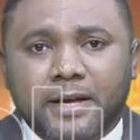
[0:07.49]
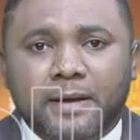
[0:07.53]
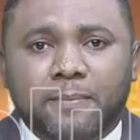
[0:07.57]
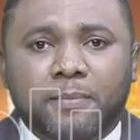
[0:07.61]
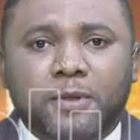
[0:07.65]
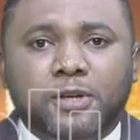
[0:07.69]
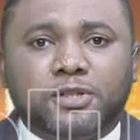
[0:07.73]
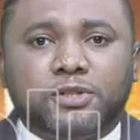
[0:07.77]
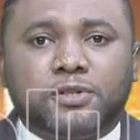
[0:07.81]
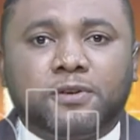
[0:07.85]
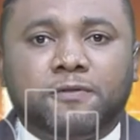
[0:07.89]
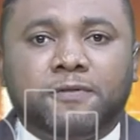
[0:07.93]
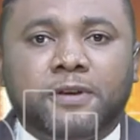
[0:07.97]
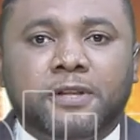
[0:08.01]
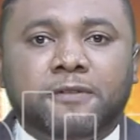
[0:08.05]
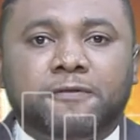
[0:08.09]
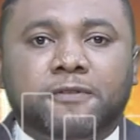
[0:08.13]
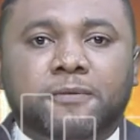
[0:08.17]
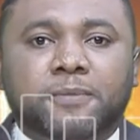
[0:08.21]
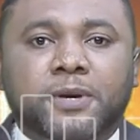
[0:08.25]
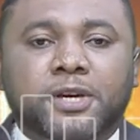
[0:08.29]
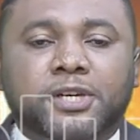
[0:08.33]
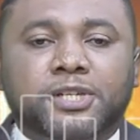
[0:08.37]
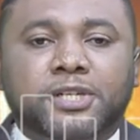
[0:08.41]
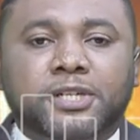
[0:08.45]
Minister of
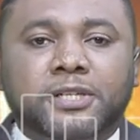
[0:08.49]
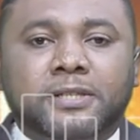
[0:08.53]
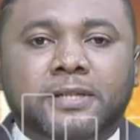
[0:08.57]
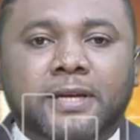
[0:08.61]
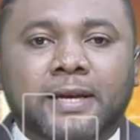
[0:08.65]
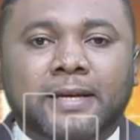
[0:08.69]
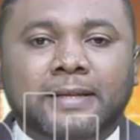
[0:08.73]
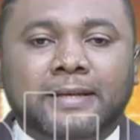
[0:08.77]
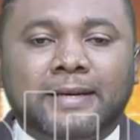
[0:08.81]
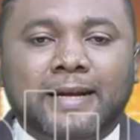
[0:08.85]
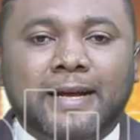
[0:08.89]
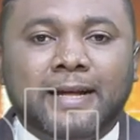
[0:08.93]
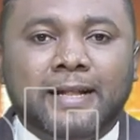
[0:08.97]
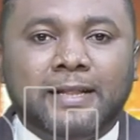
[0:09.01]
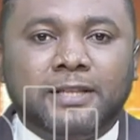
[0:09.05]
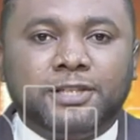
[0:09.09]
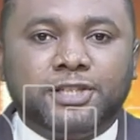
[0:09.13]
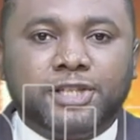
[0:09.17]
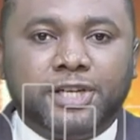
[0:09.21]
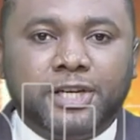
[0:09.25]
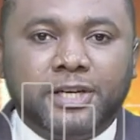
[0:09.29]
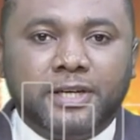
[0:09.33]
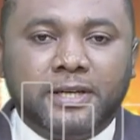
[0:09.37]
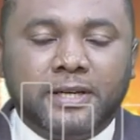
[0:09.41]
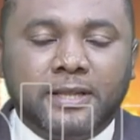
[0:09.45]
Information and
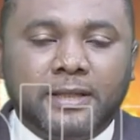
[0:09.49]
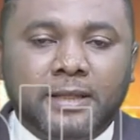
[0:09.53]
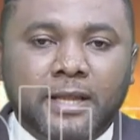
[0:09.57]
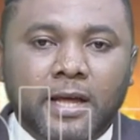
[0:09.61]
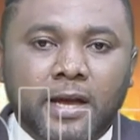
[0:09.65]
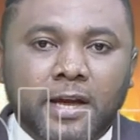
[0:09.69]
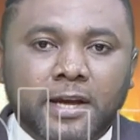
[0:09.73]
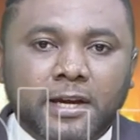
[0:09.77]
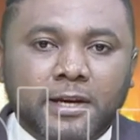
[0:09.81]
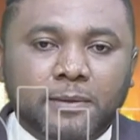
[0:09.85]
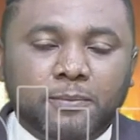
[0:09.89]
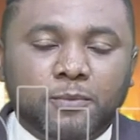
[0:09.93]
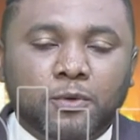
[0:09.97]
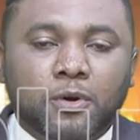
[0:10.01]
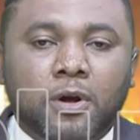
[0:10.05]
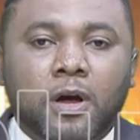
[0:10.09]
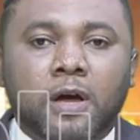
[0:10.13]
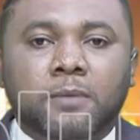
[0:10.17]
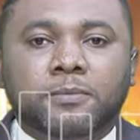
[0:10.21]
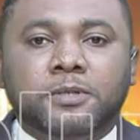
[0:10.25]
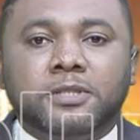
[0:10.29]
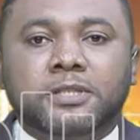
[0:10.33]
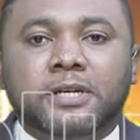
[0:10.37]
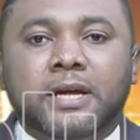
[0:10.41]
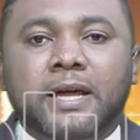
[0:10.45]
Culture Lai
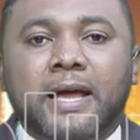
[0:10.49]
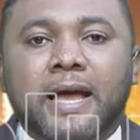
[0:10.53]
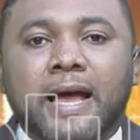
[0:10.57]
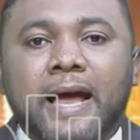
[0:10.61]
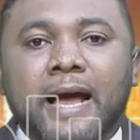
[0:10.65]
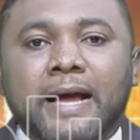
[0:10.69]
Mohammed